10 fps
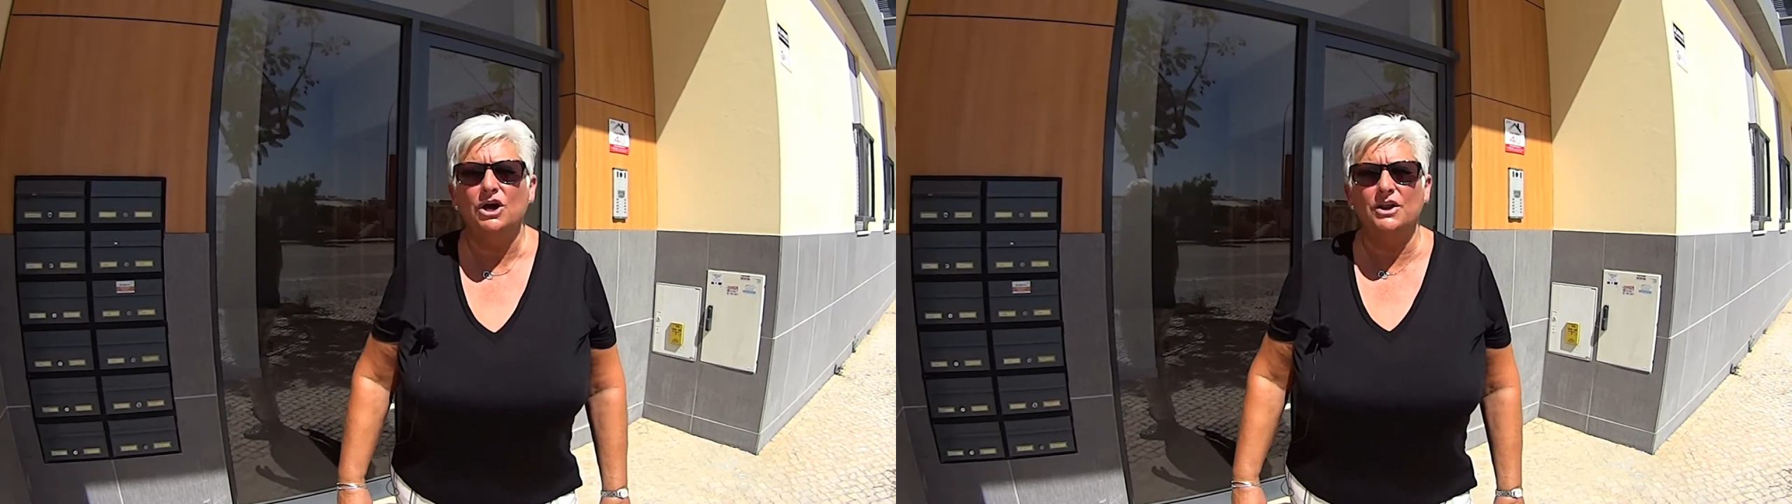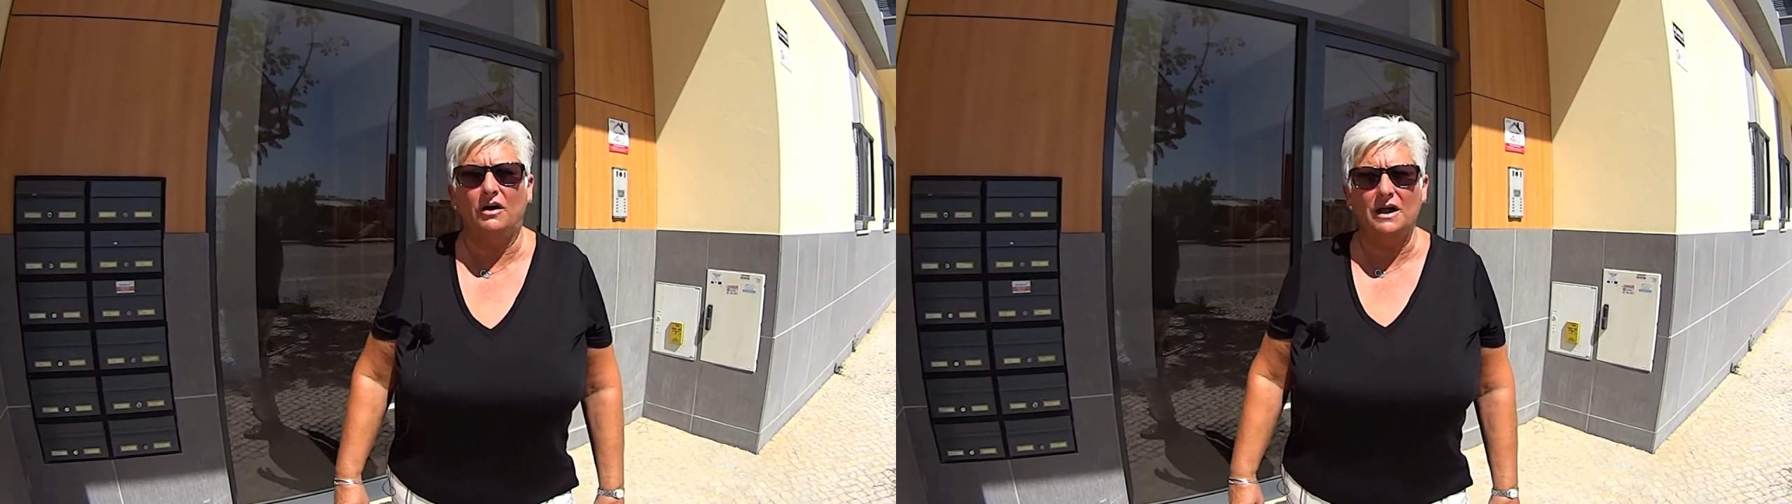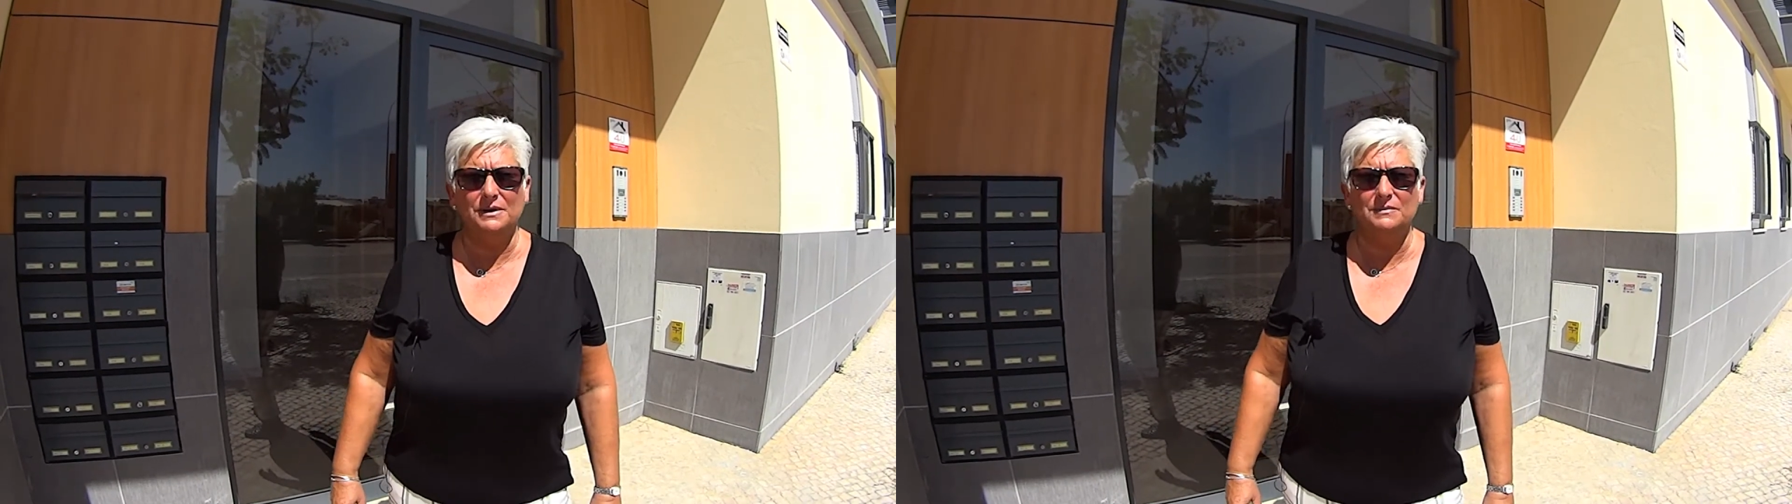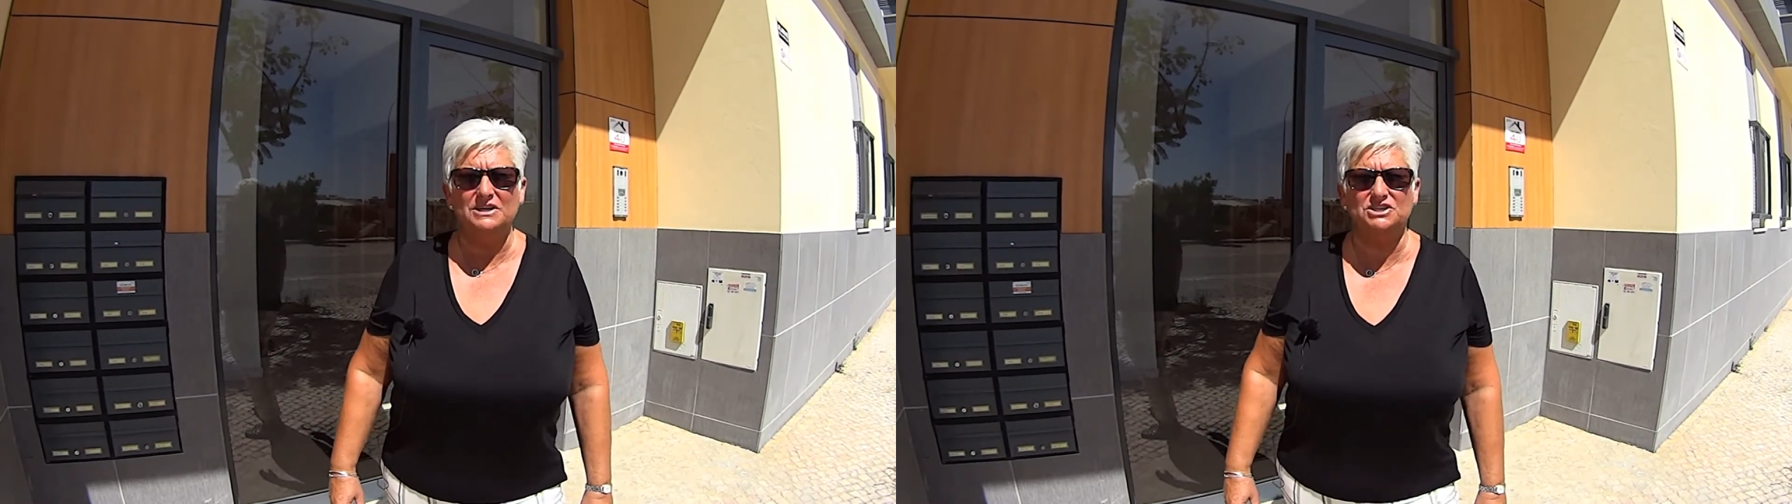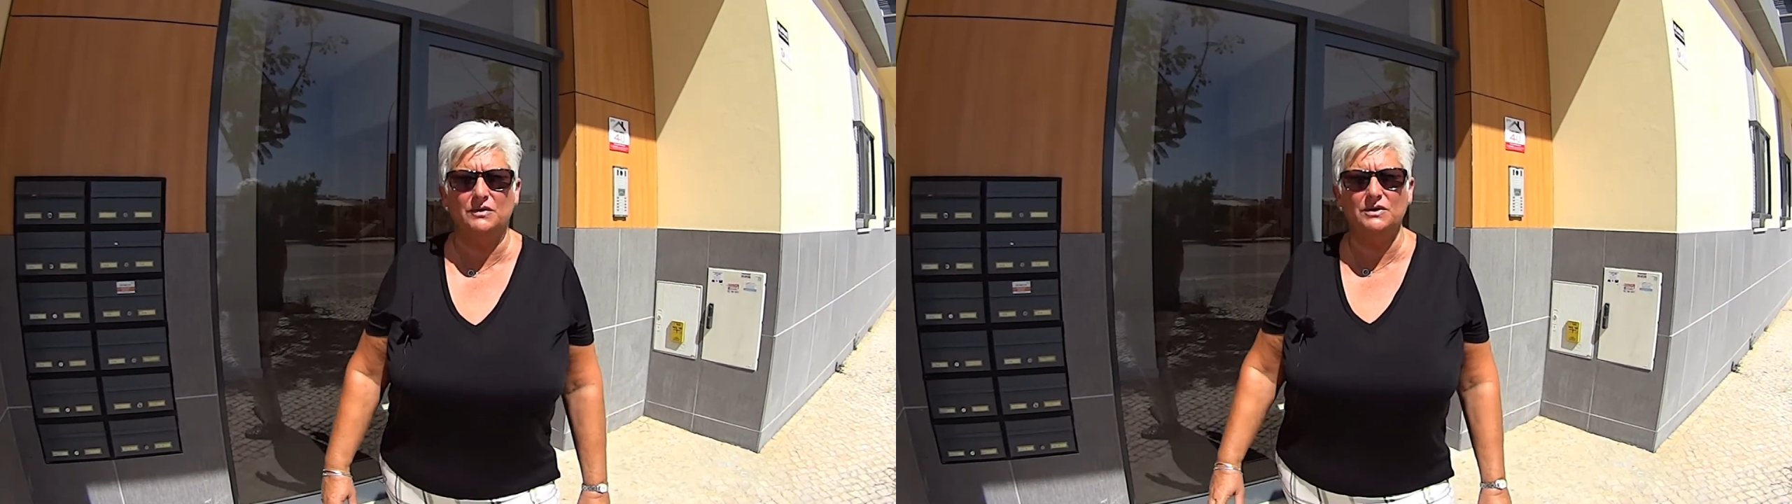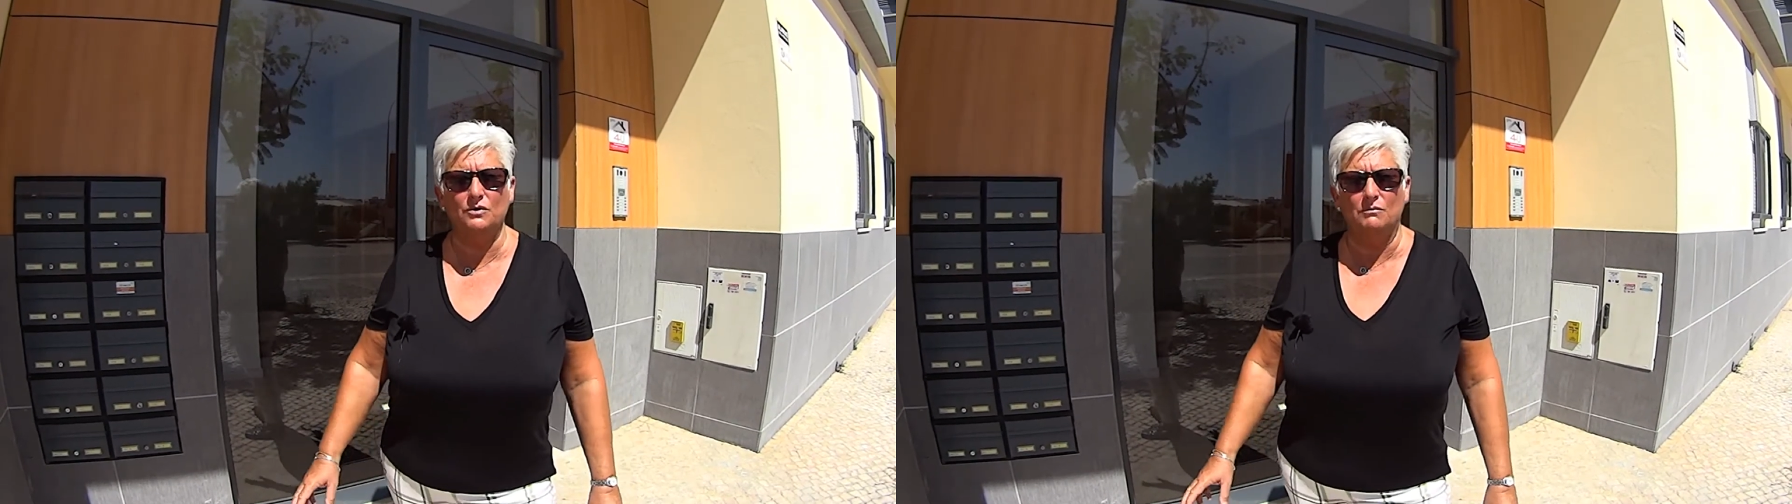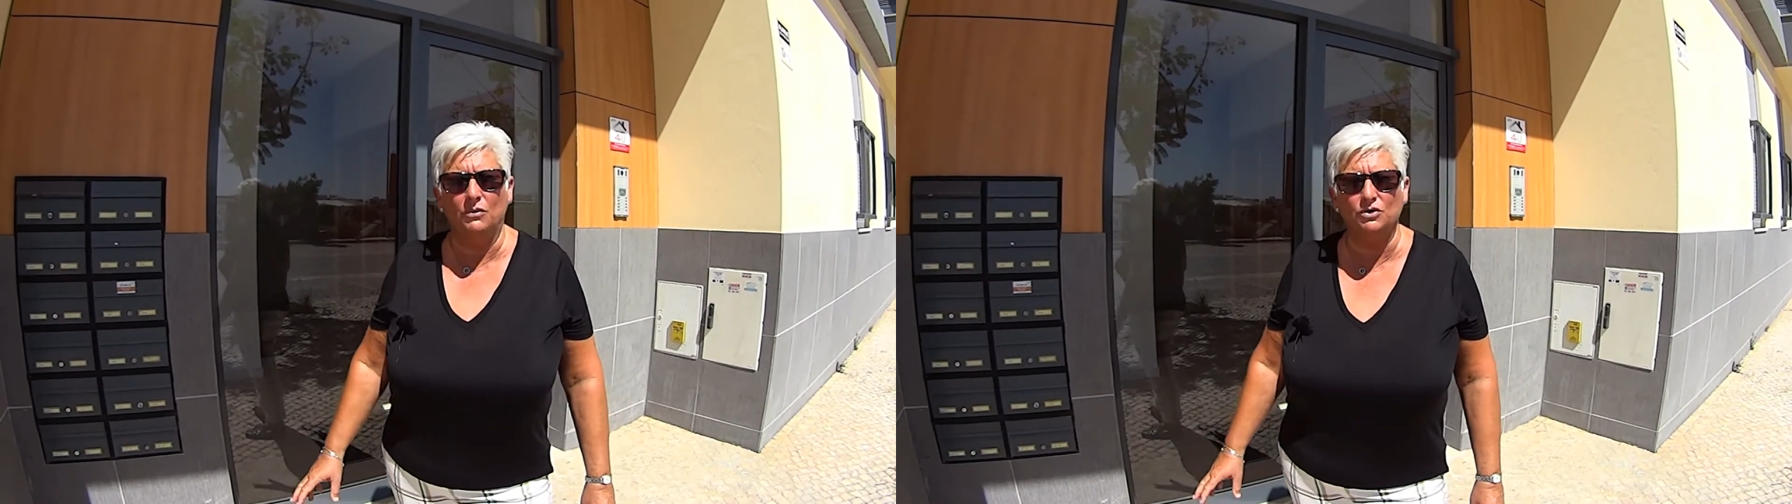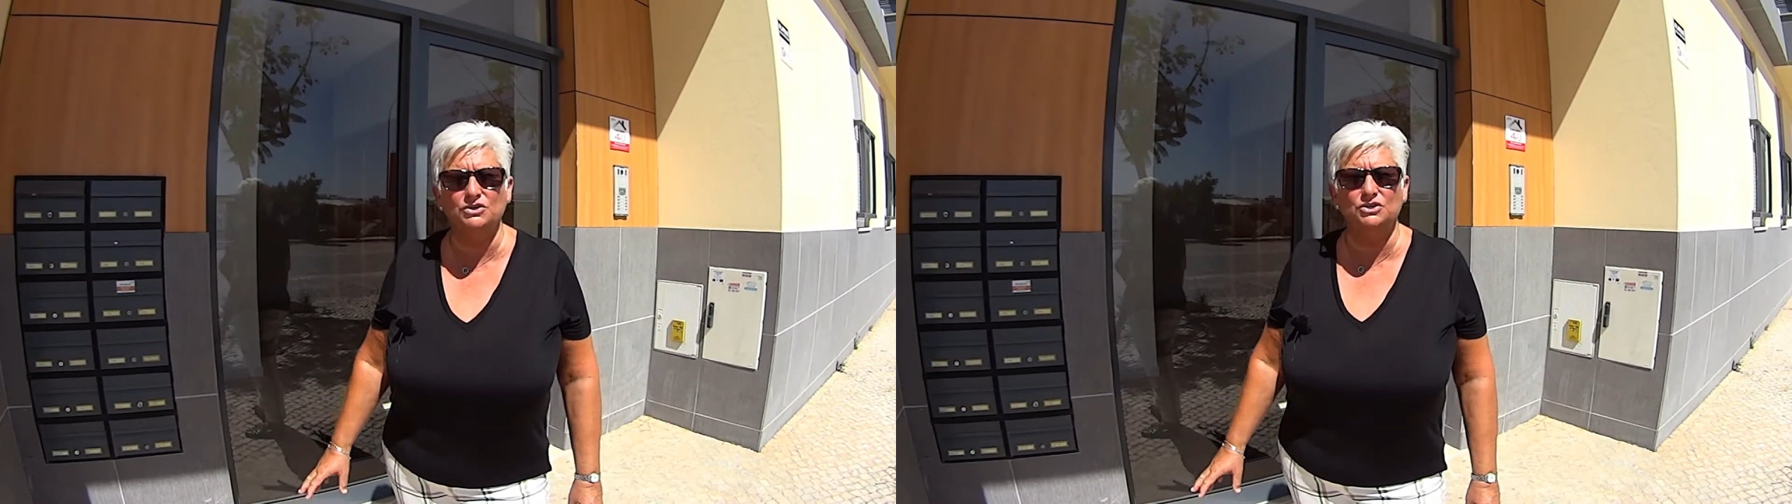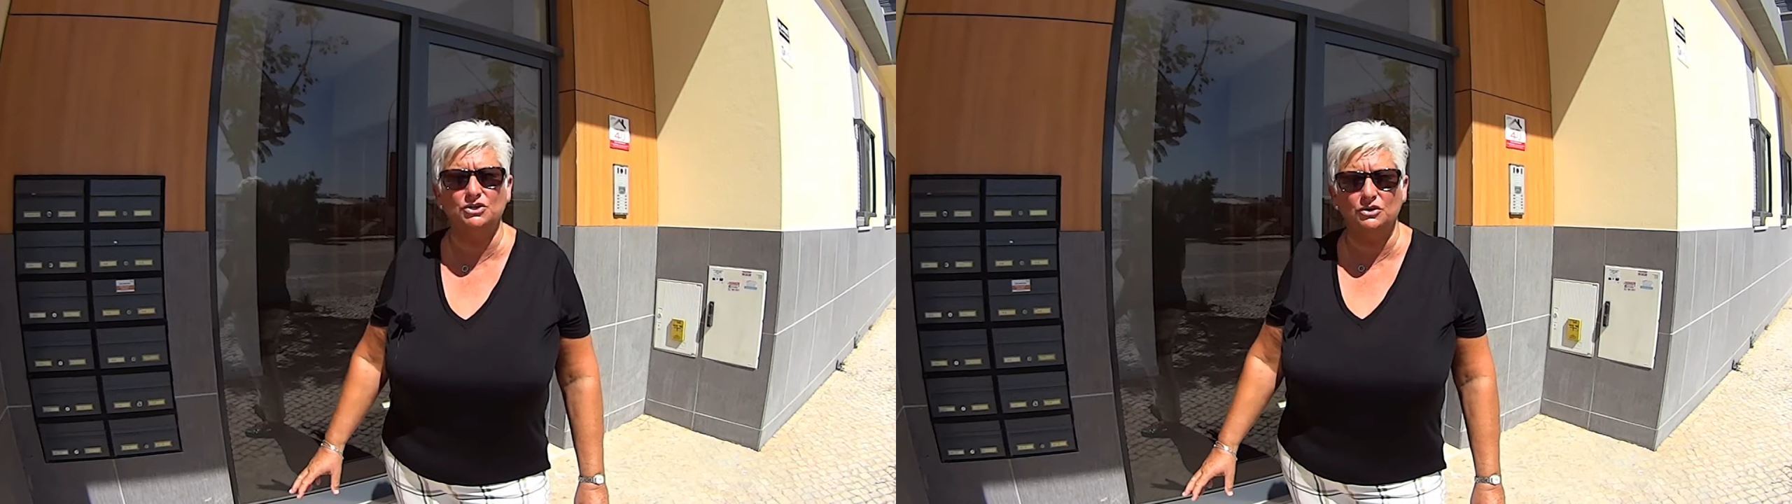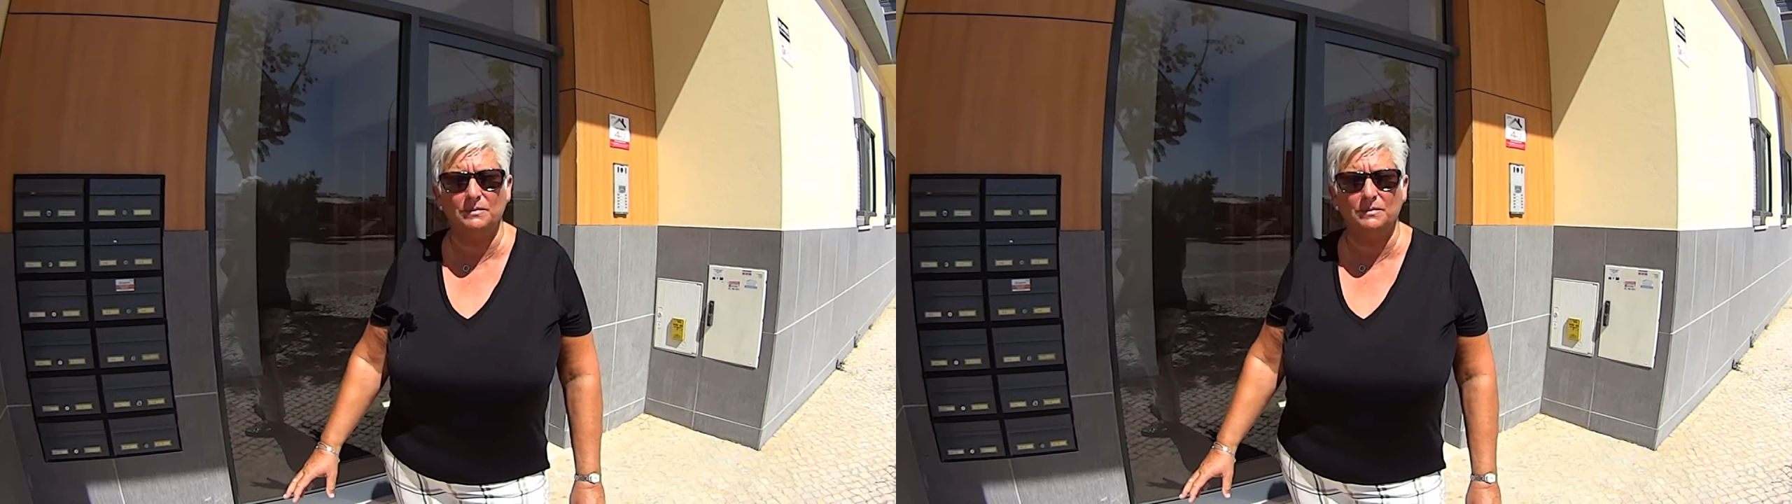and I'm going to be showing you a modern two